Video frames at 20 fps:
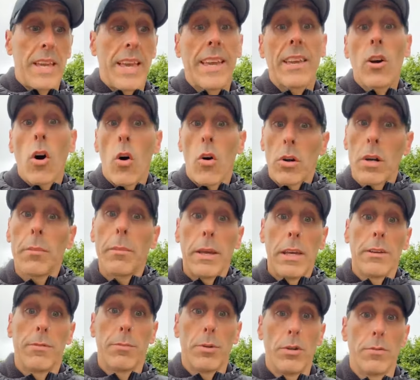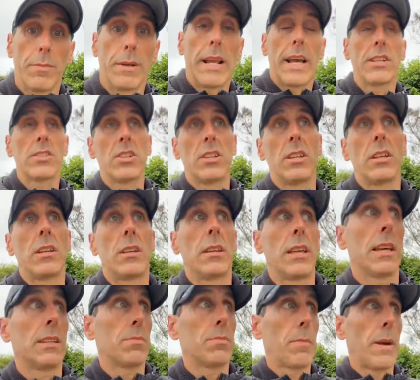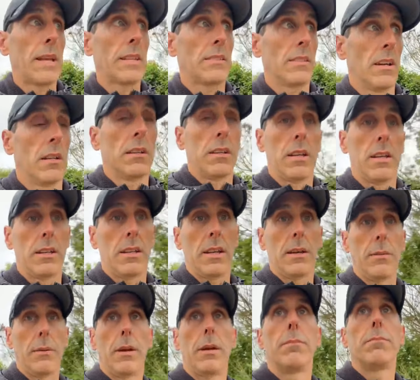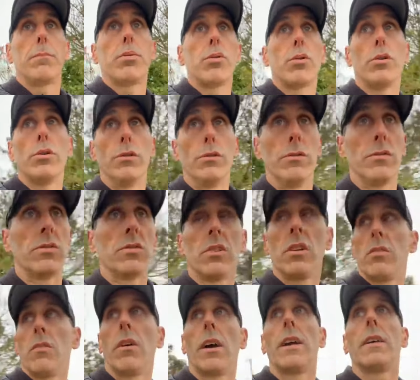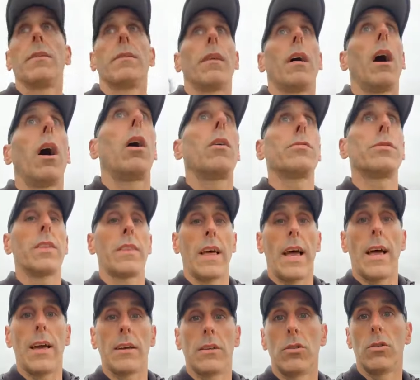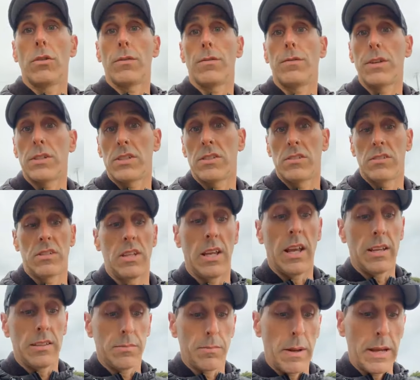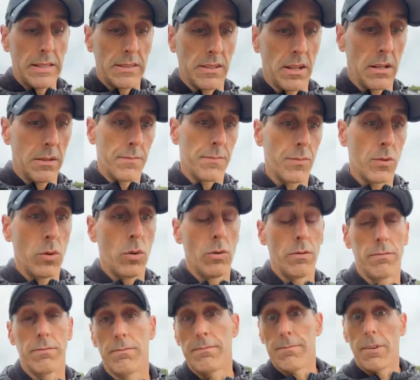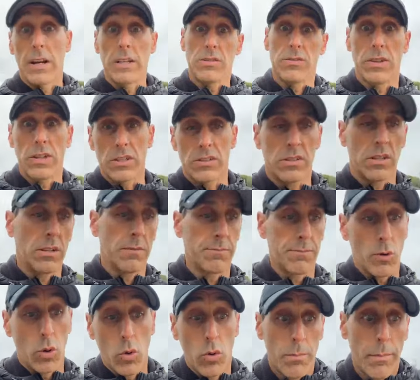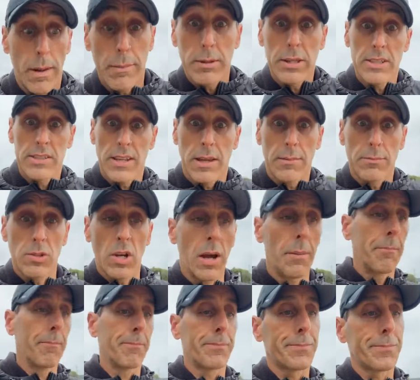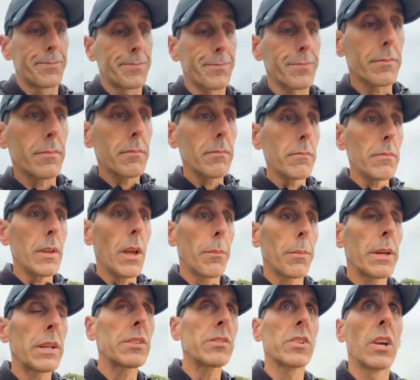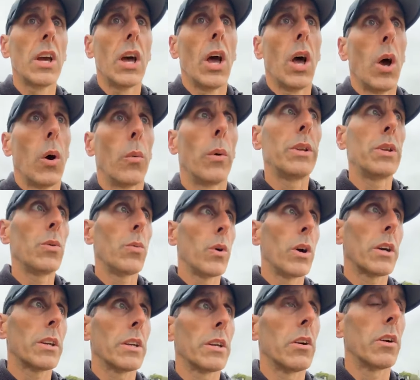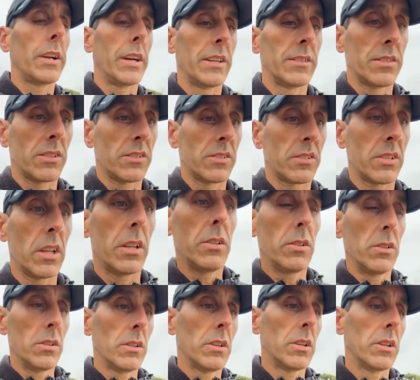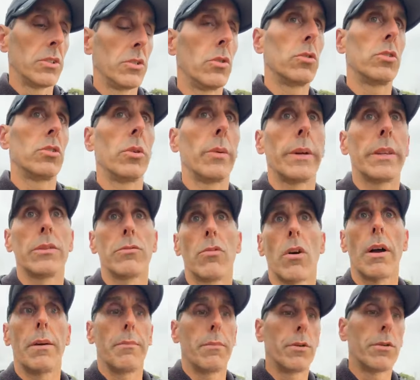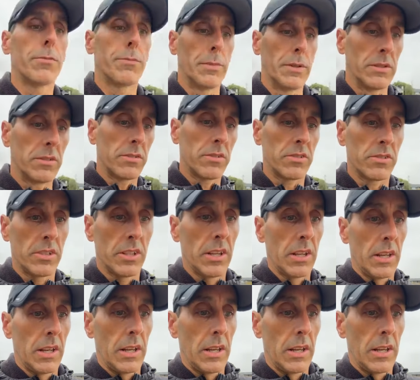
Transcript: economy of movement actually gets better. It improves, right? After that, your efficiency gets better, or vice versa, or maybe at the same time. Because when you're working on it as a skill and you're doing the right movements